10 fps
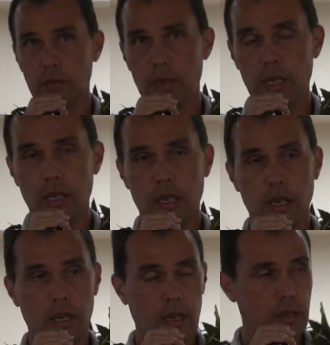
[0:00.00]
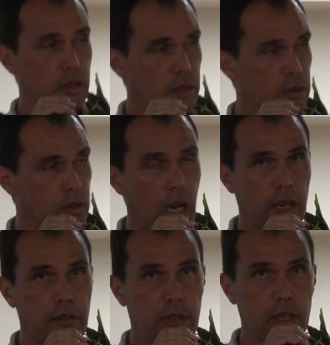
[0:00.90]
me, also
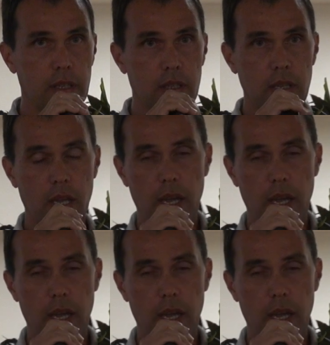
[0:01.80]
Donovan,